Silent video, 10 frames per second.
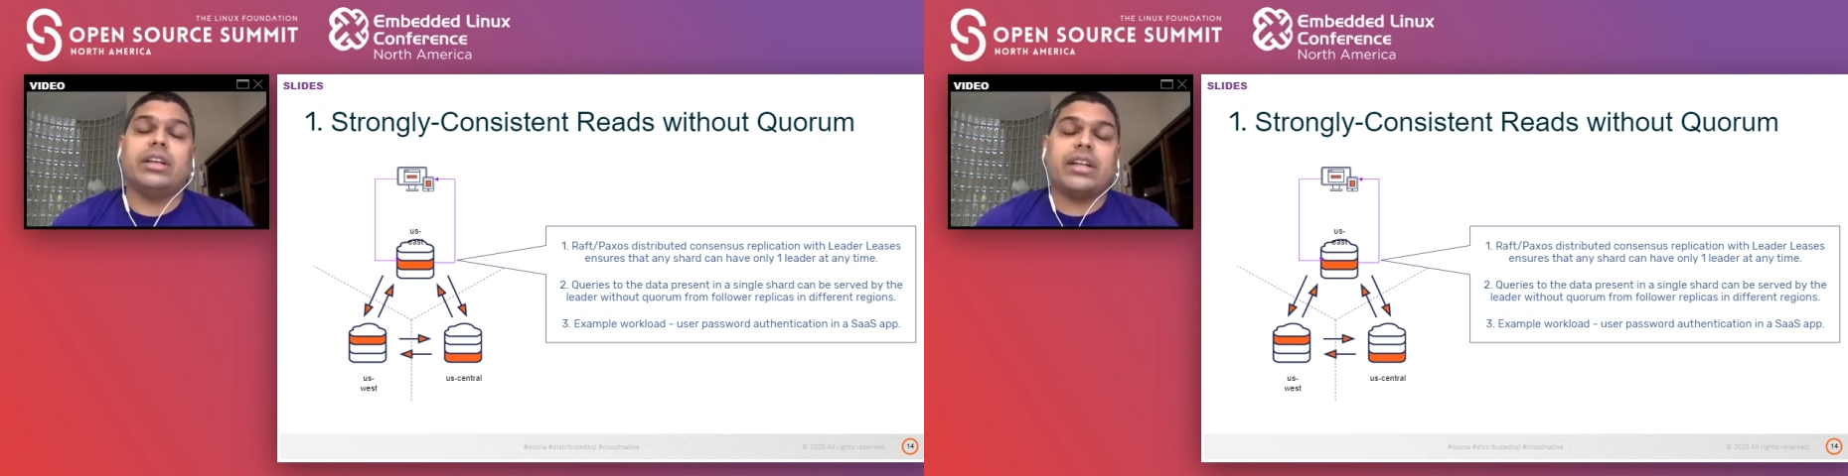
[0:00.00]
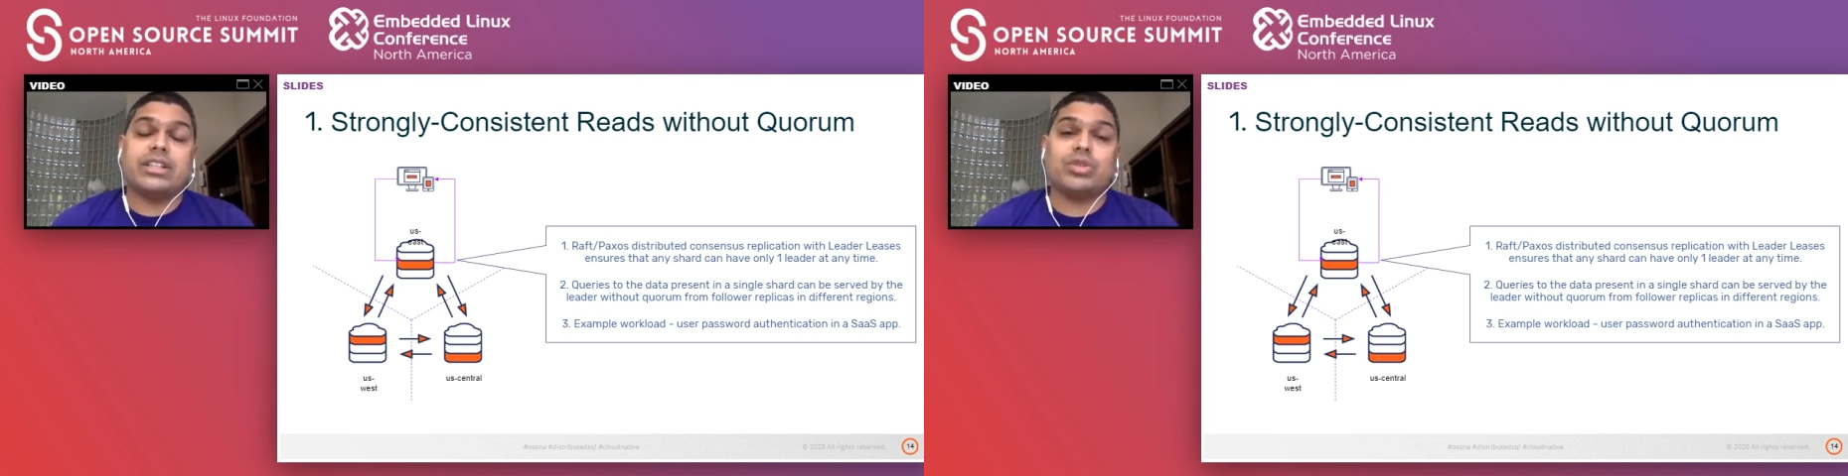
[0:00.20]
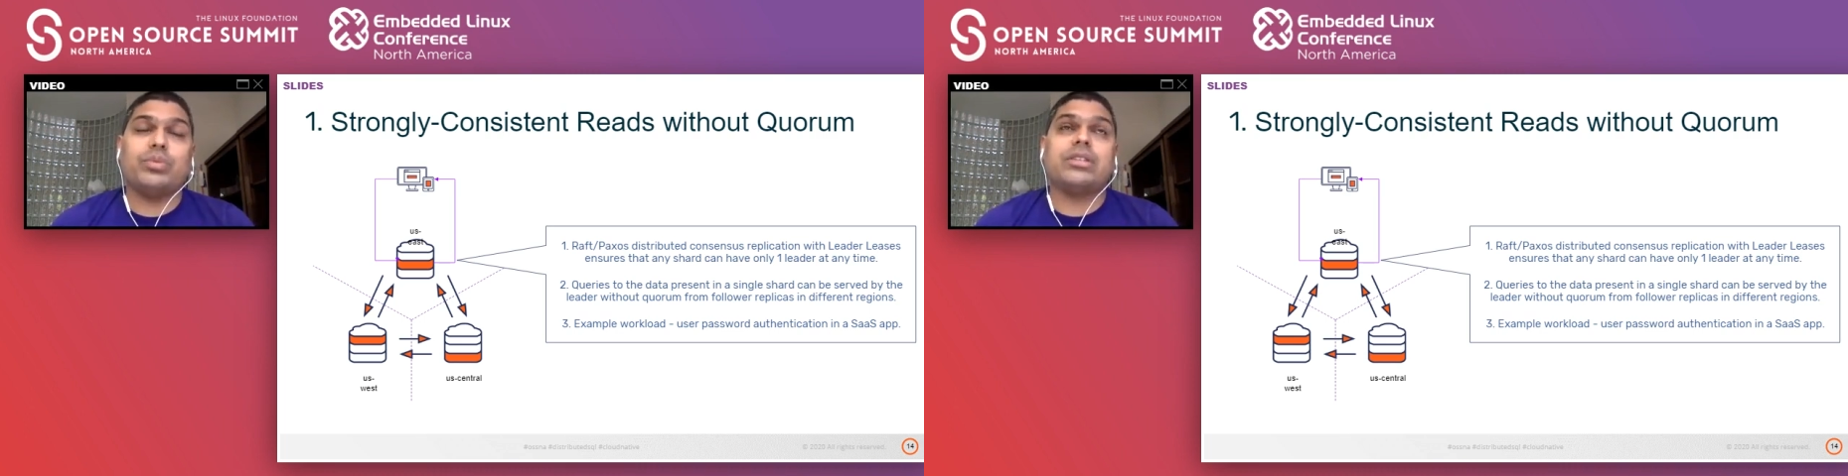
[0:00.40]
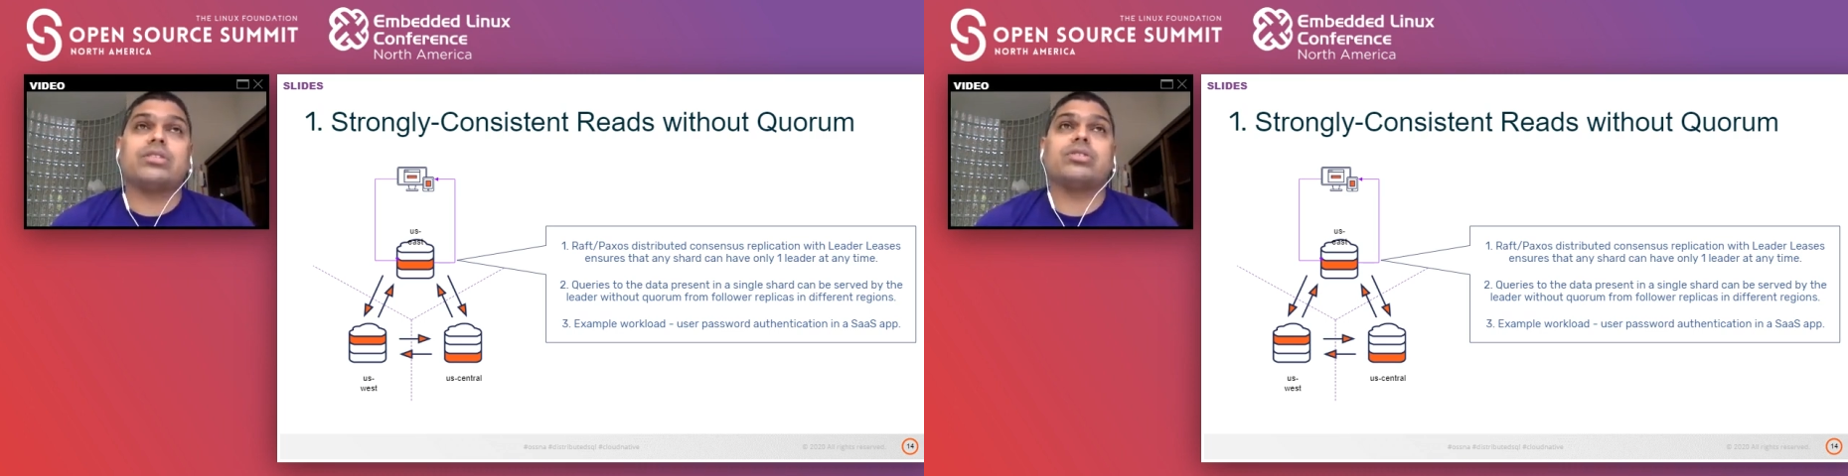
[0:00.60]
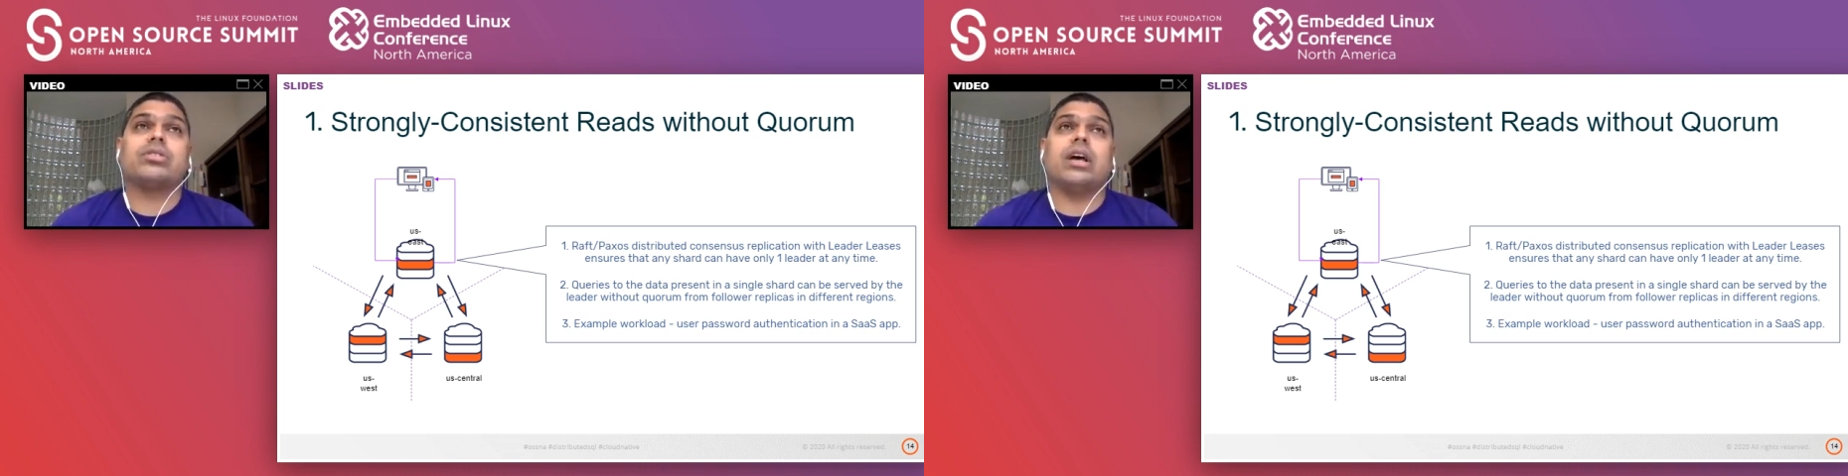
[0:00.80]
It has to be
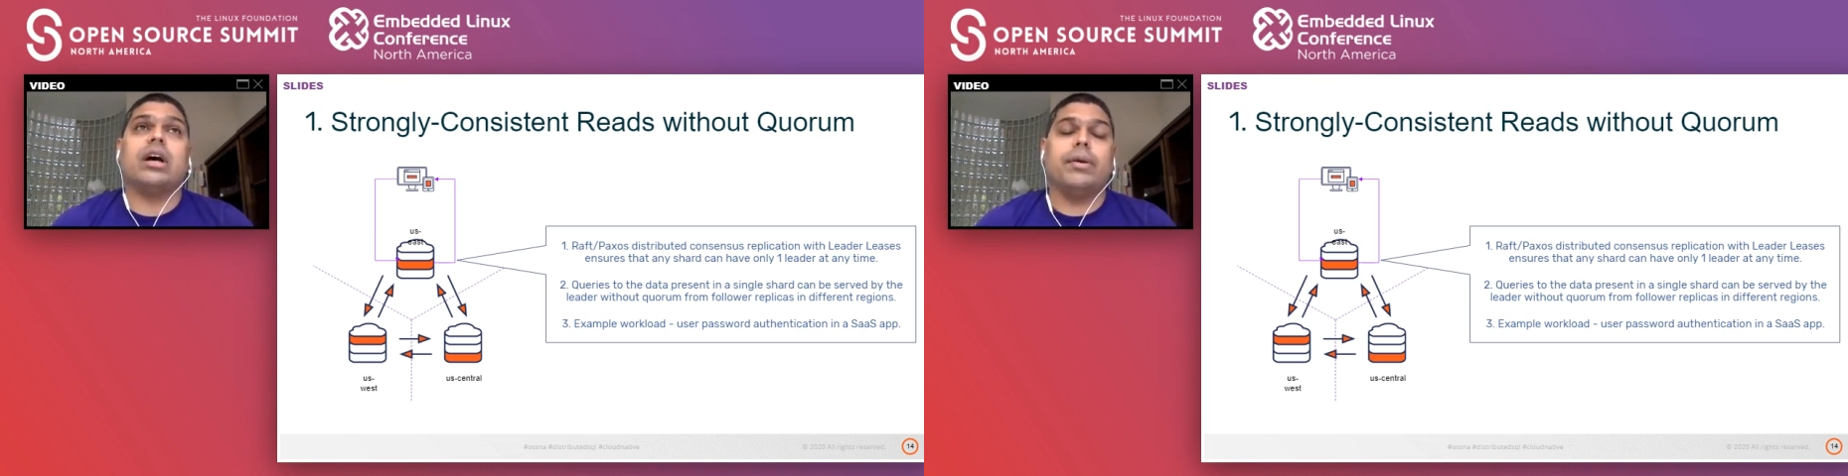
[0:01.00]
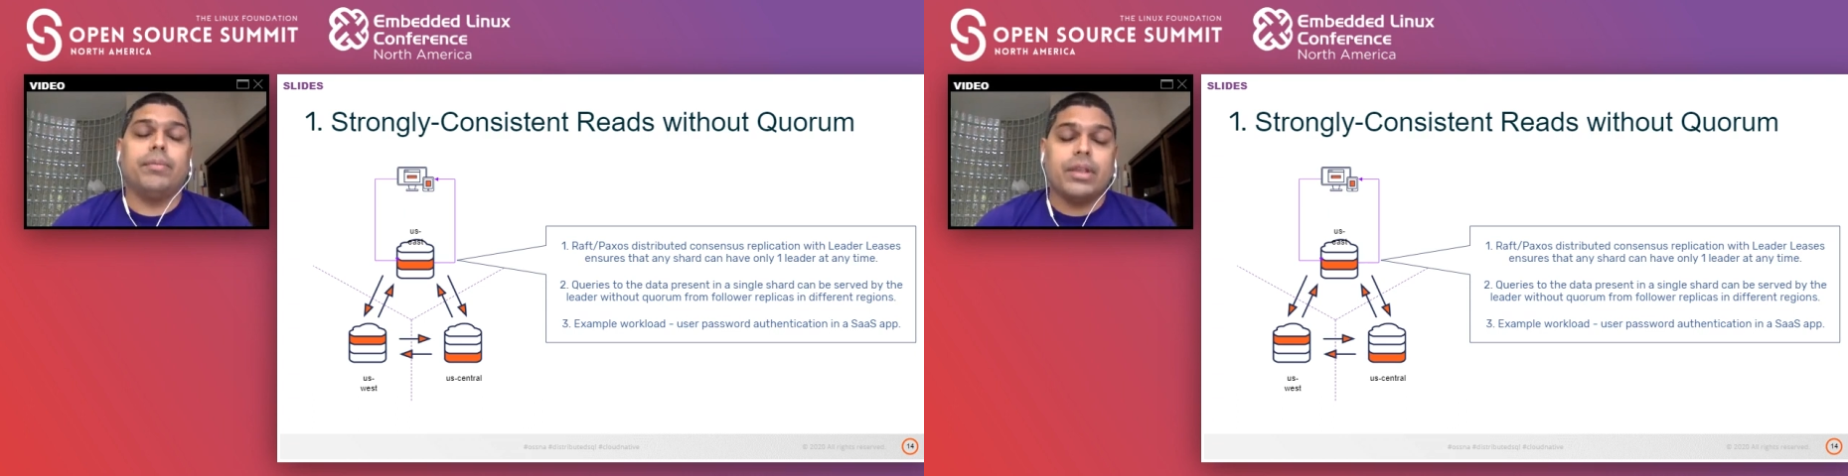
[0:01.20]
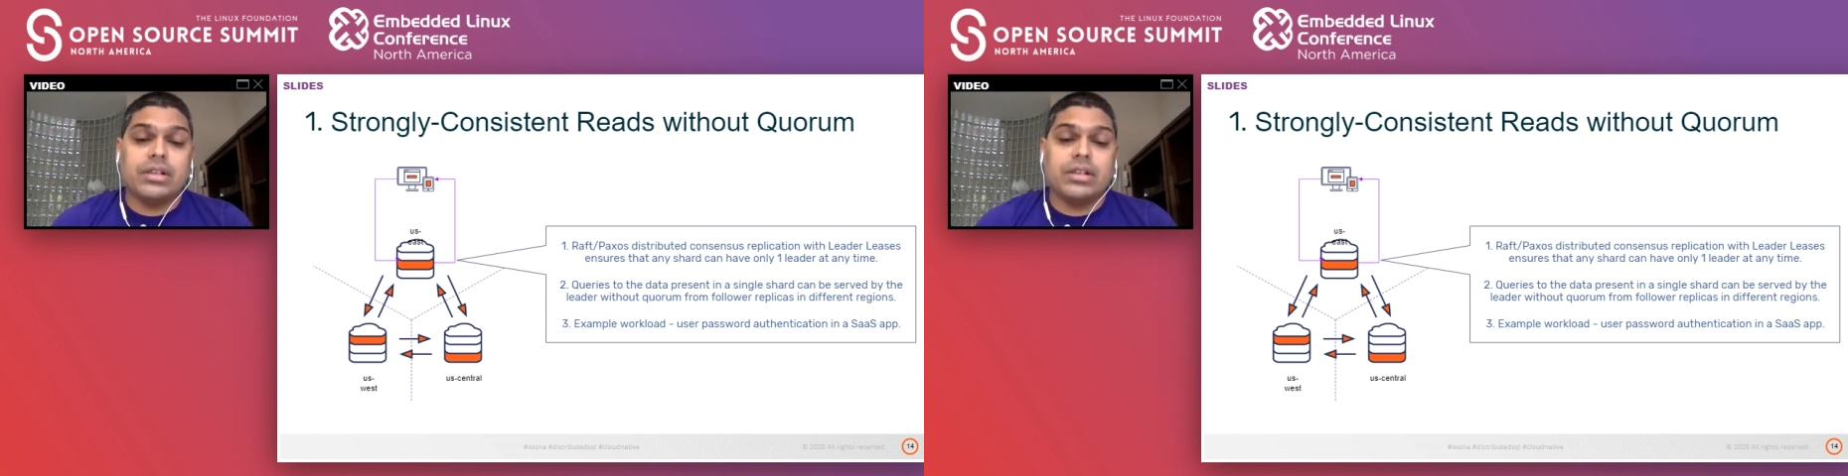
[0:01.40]
uh,